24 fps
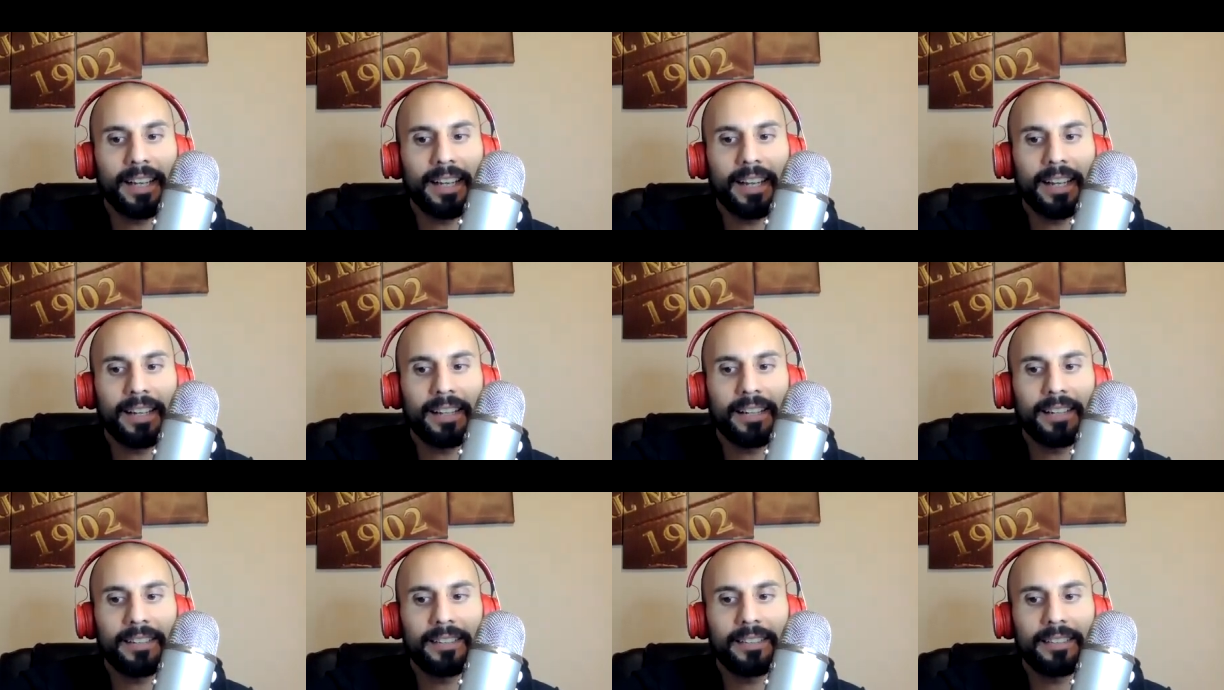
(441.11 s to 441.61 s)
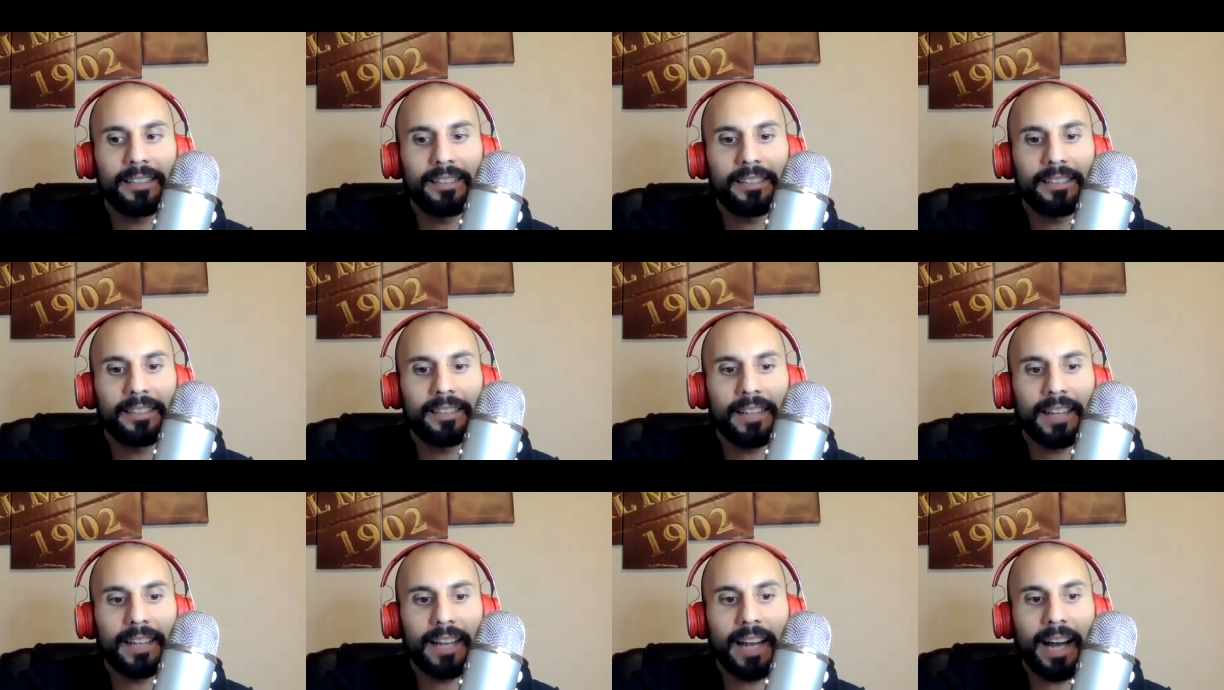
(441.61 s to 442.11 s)
And
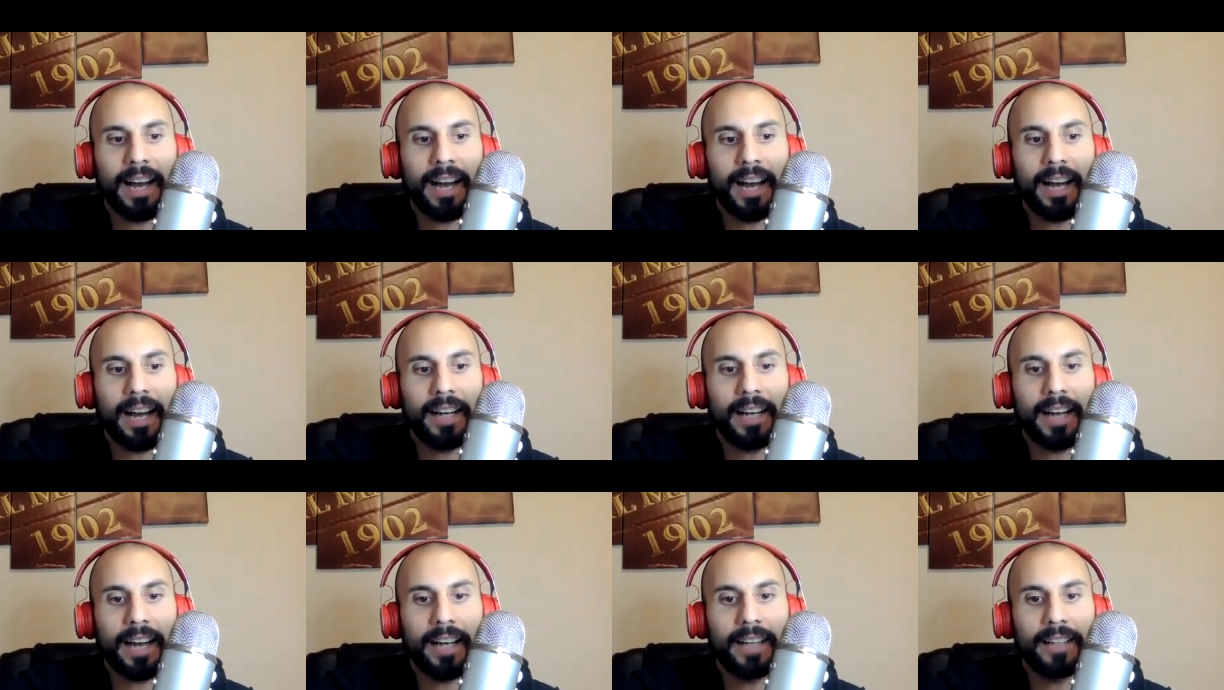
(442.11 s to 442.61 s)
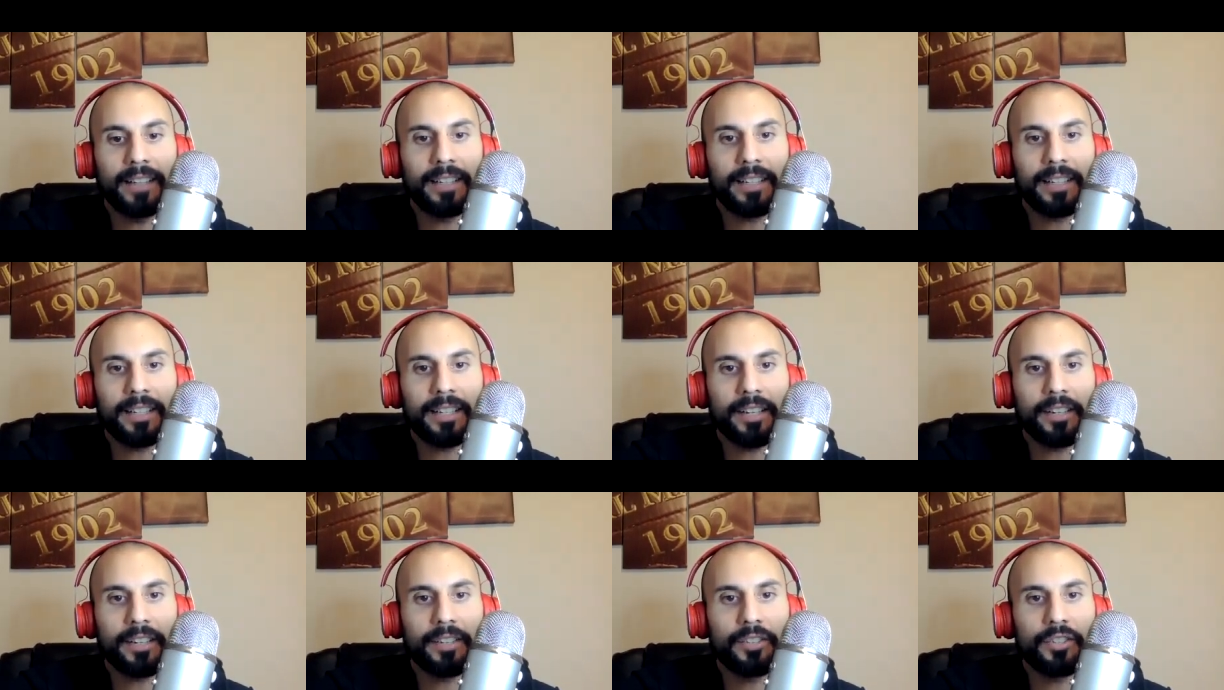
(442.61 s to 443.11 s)
I
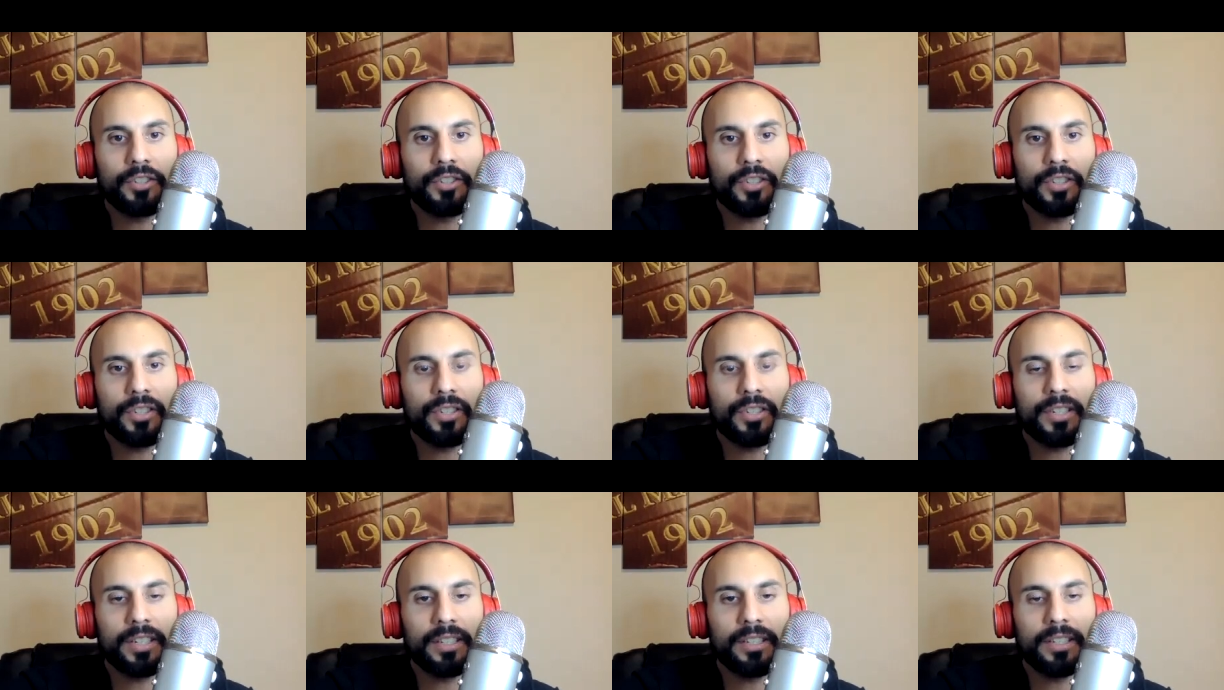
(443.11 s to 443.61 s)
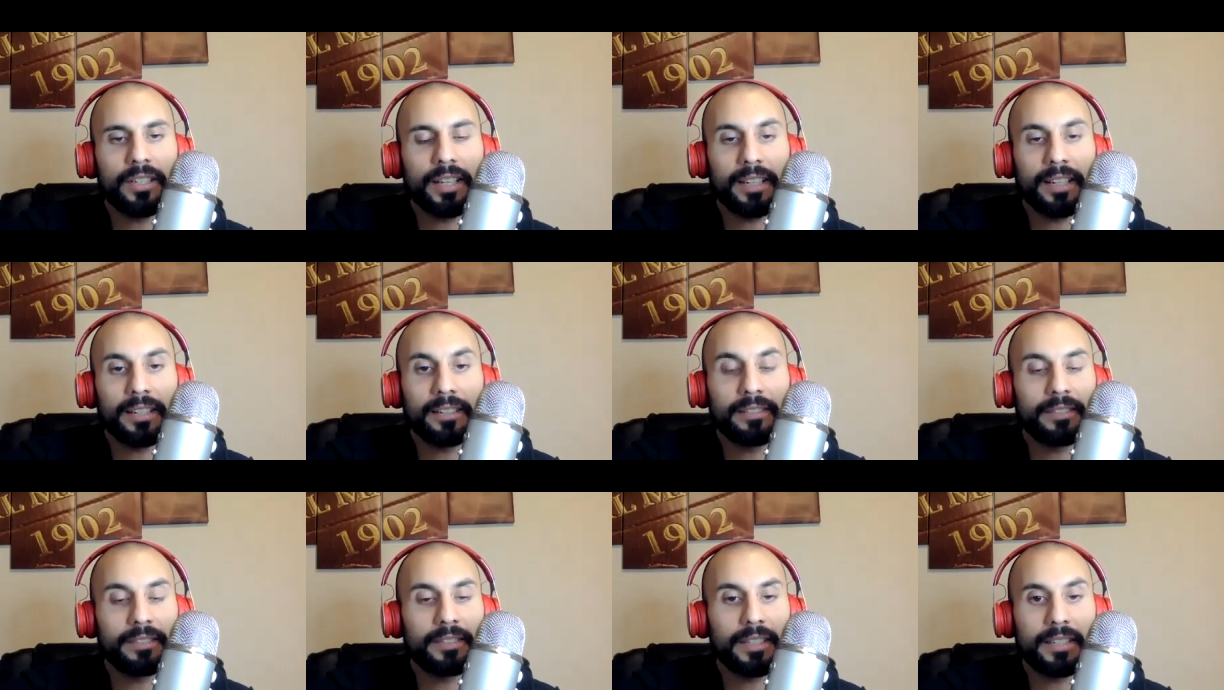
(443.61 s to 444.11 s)
guess I could just see
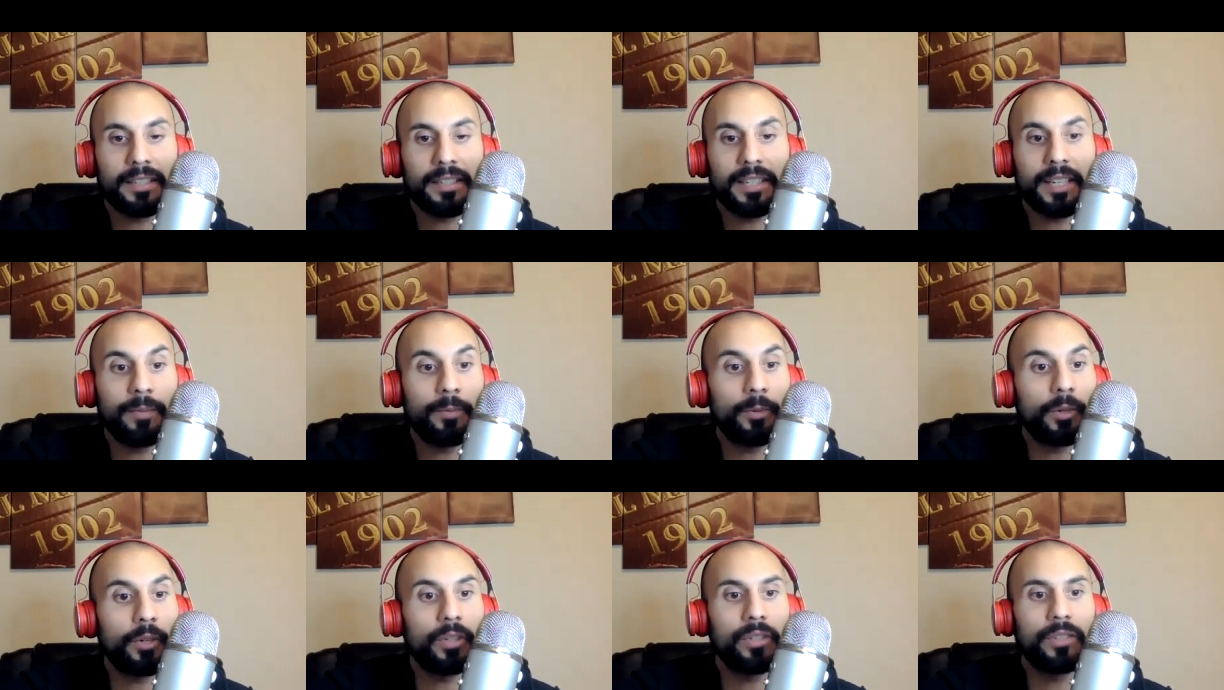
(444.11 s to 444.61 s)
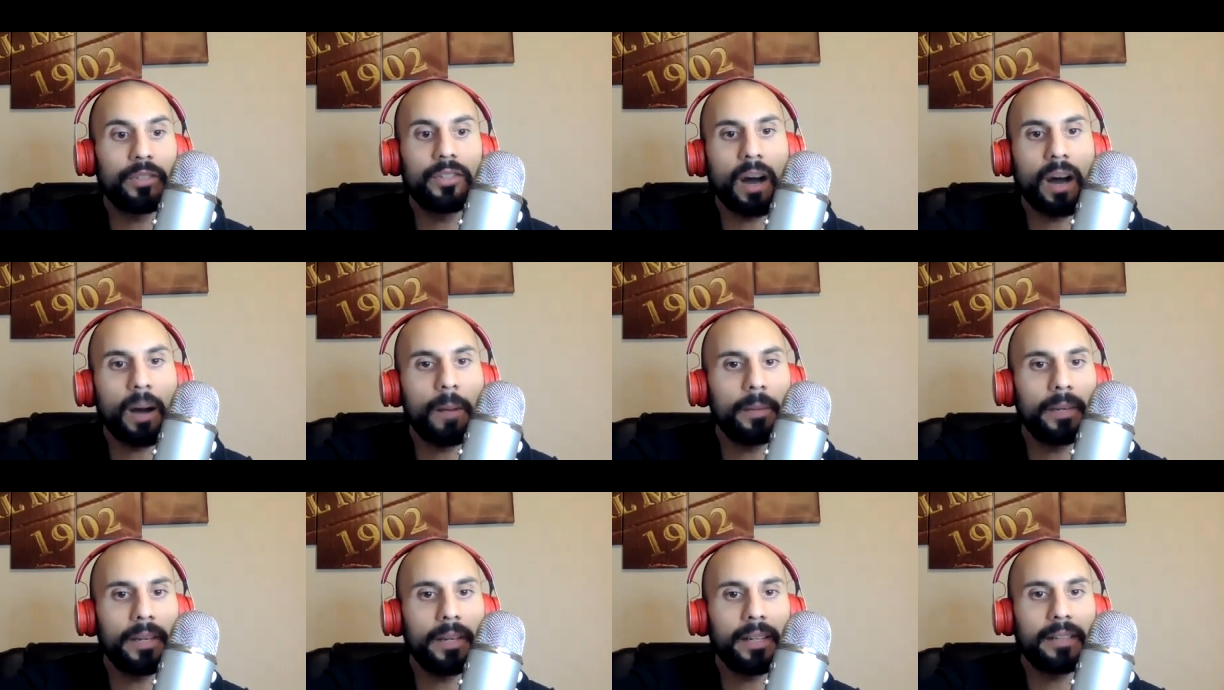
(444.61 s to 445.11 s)
that this team could
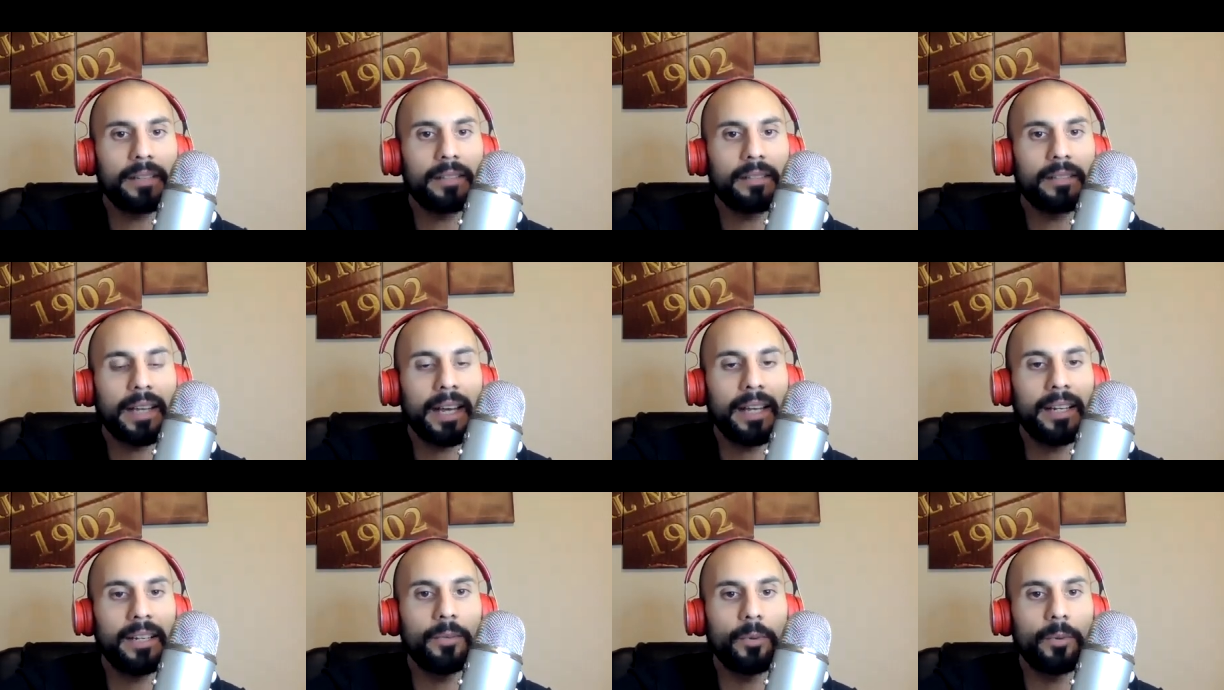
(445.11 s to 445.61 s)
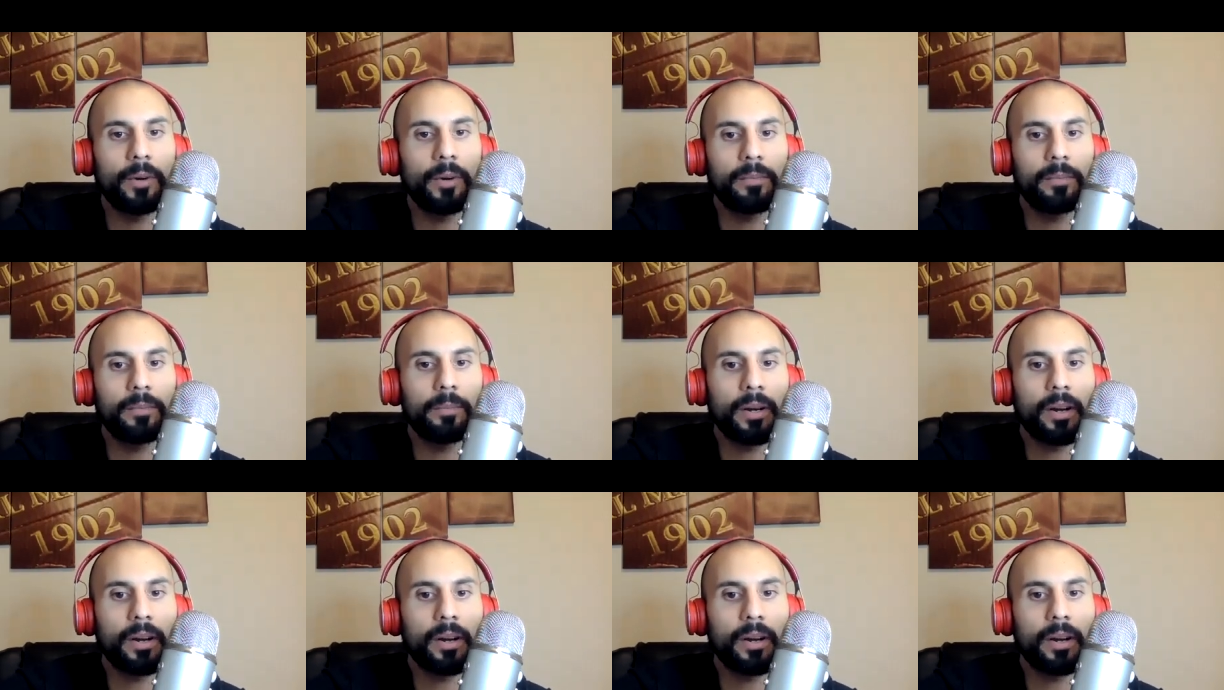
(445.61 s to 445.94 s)
dominate anyone,